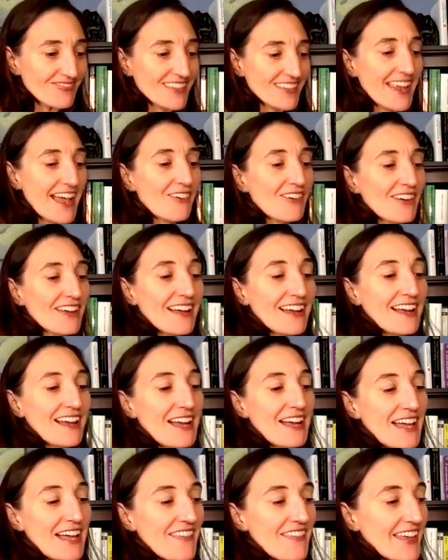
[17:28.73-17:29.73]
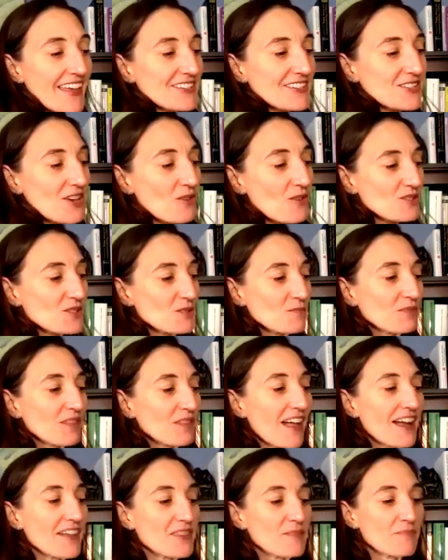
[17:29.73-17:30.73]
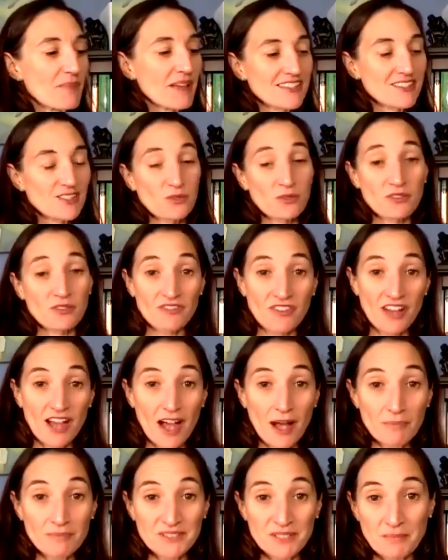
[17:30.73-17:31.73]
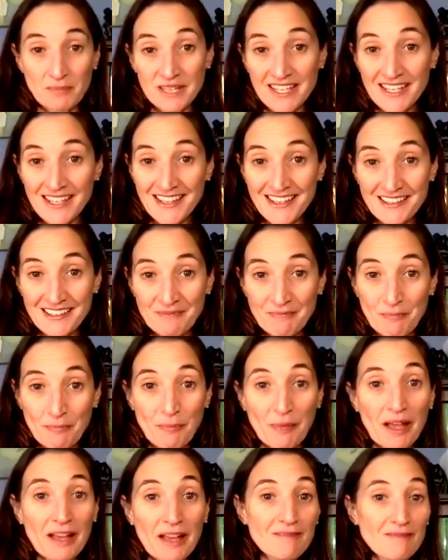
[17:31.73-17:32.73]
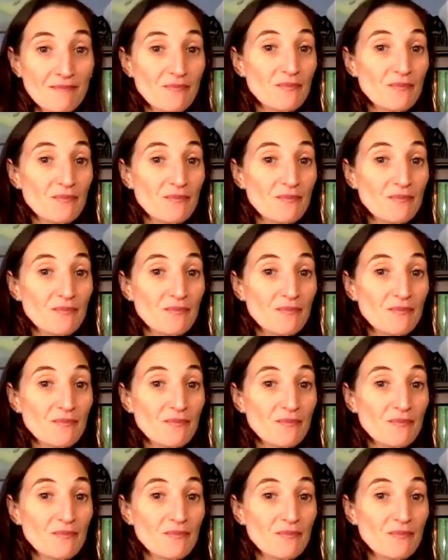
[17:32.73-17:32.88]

Now, they don't supply the best sort of cup to pee in, but